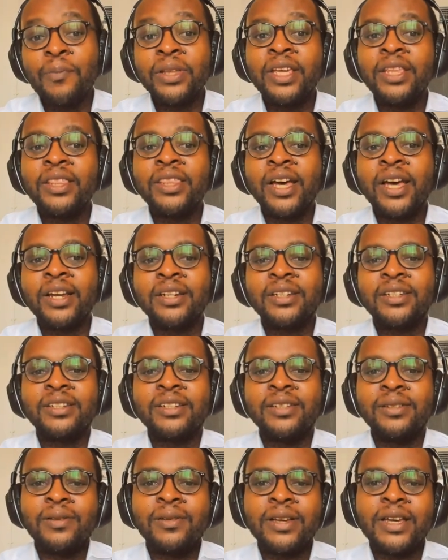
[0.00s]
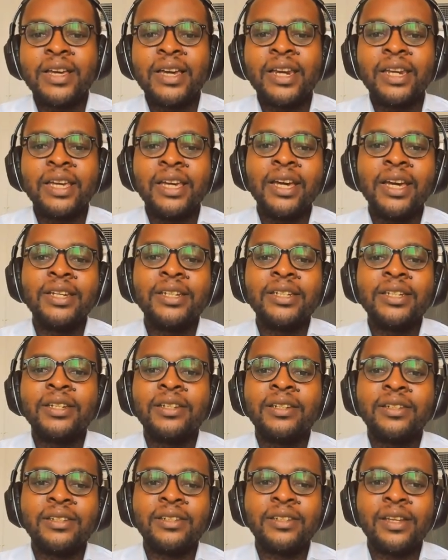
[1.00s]
But then that
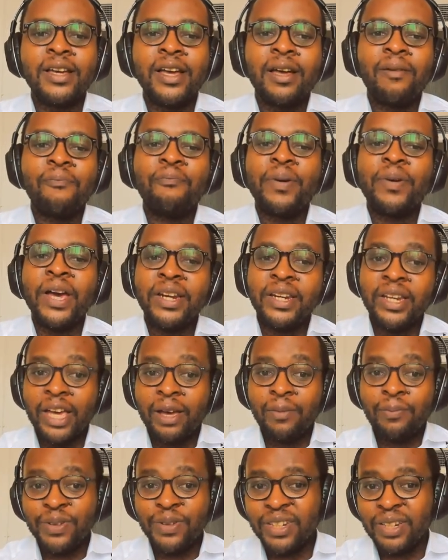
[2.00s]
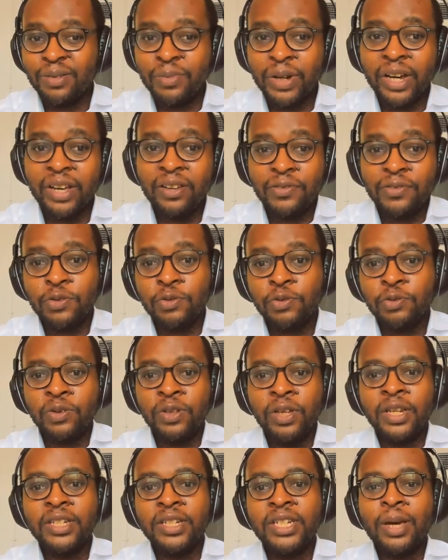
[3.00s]
created a bad habit in my view
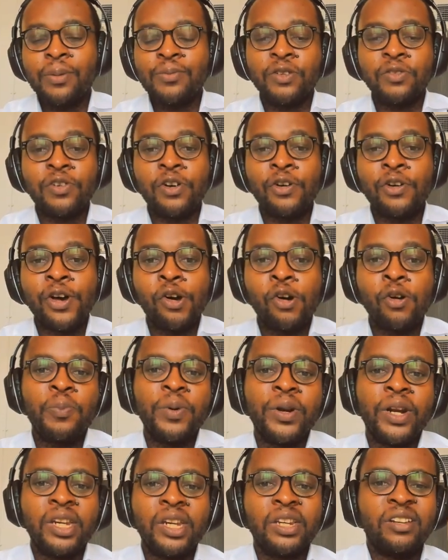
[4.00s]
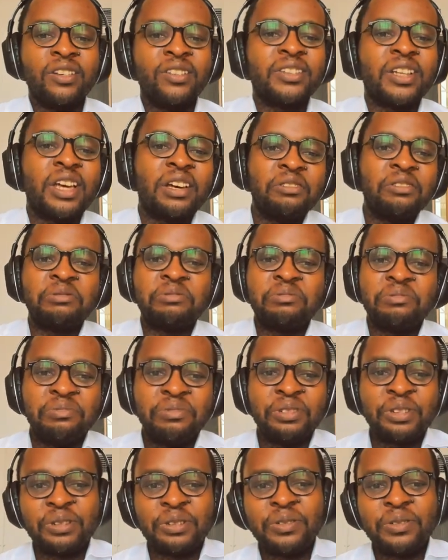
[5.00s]
in terms of how I operated, because I could,
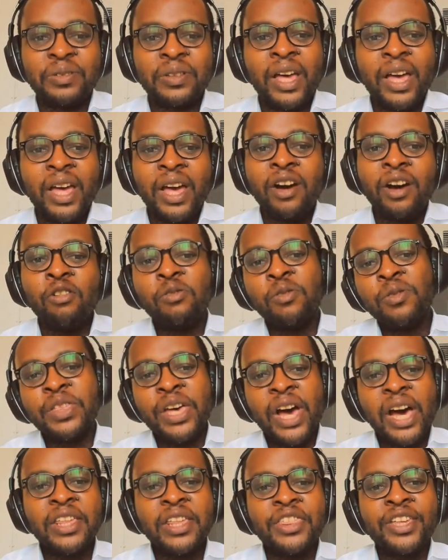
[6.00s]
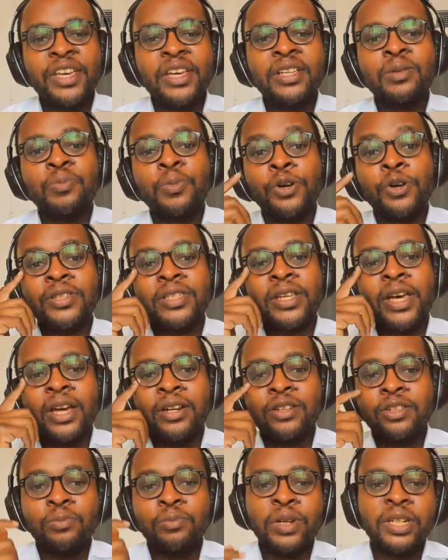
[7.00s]
you know, oh, the other thing is because I
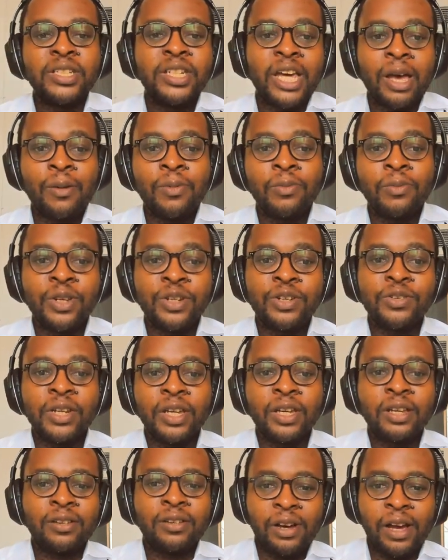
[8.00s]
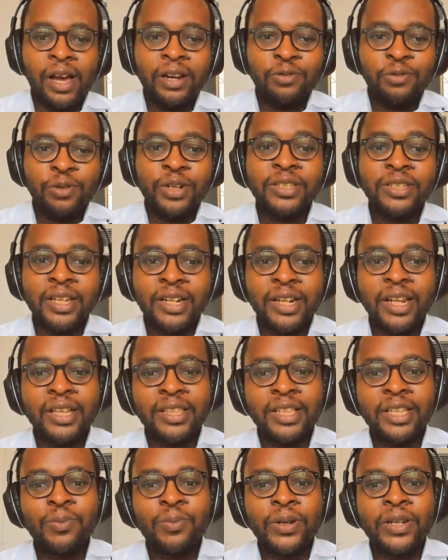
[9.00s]
had so much time in matric, I didn't want to say it
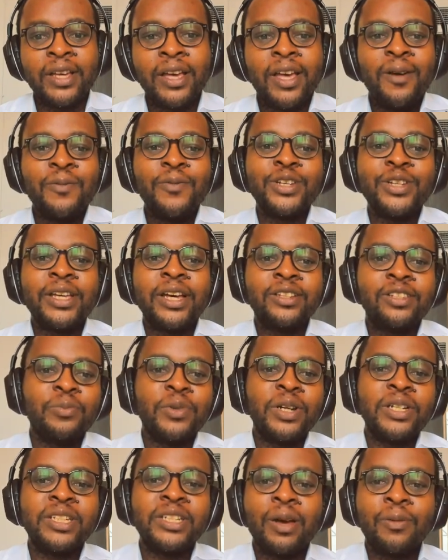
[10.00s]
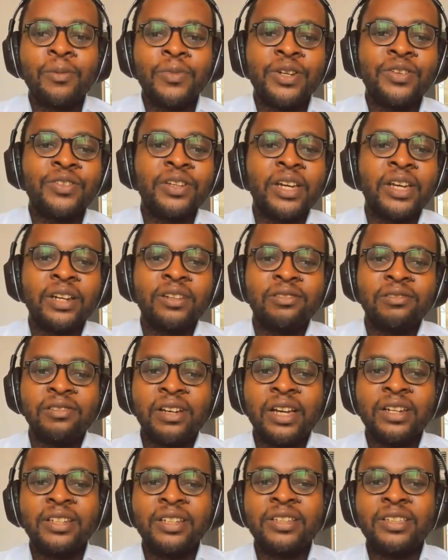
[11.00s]
like this, but because I had so much time in matric,
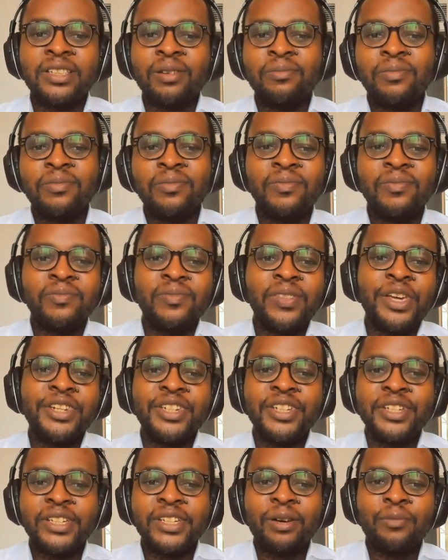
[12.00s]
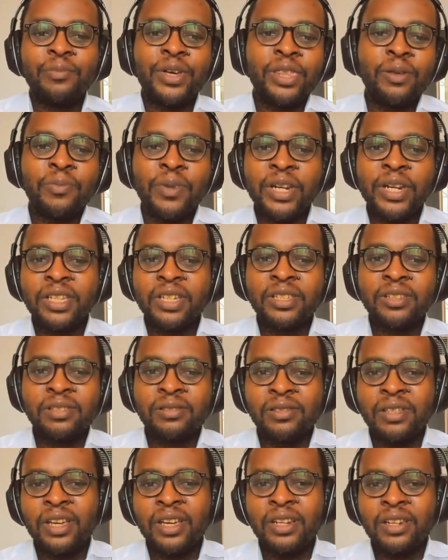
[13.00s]
I did some additional
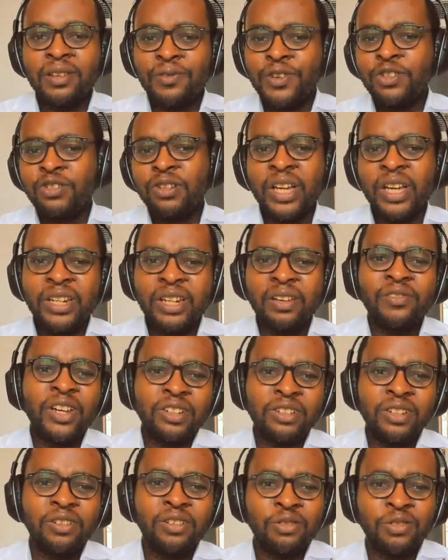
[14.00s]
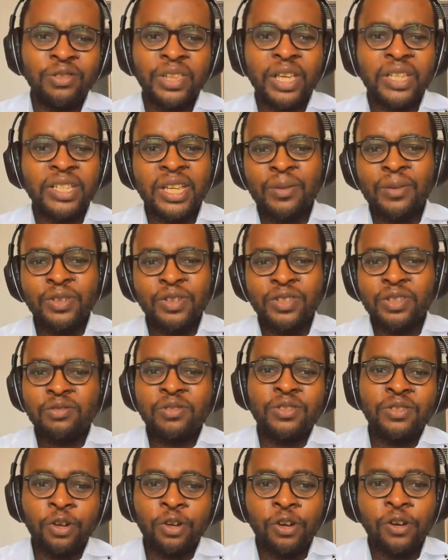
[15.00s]
mathematics individually. I never actually wrote the exams because
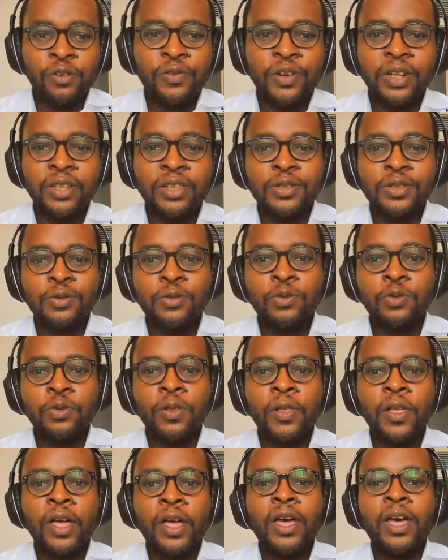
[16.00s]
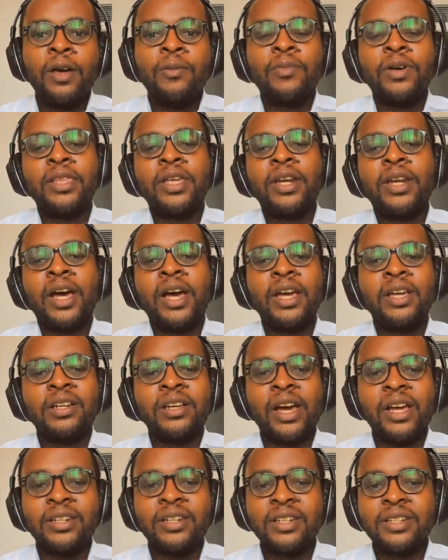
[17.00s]
it was not offered at the school. But then
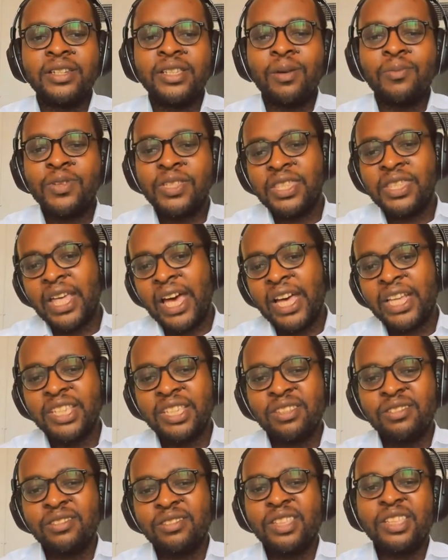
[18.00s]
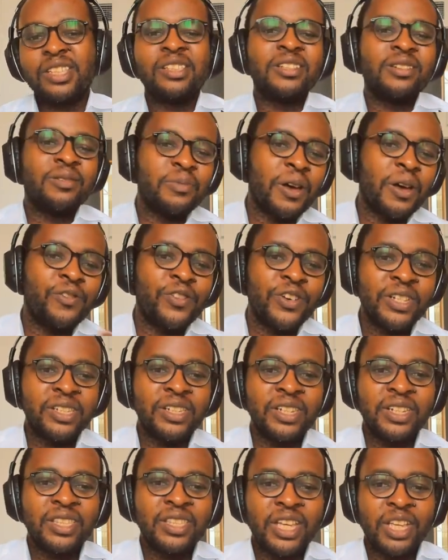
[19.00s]
I did some stats. So my
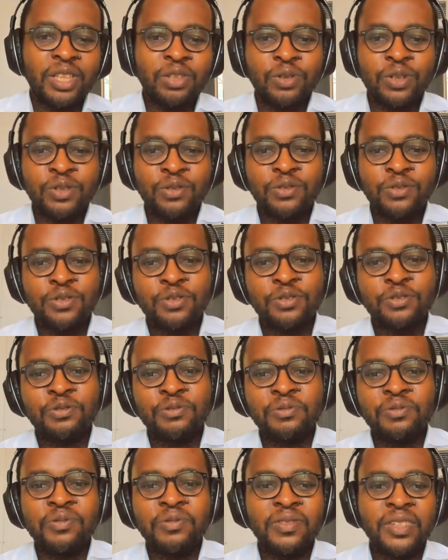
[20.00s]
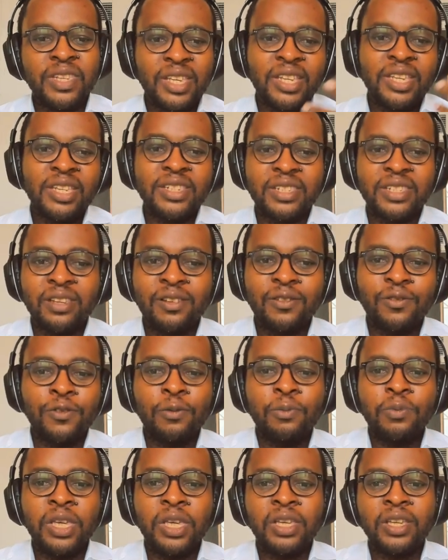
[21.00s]
first year stats was also easy
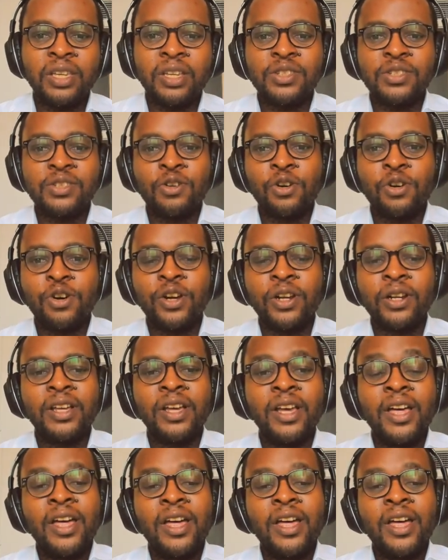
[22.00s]
for me and so on.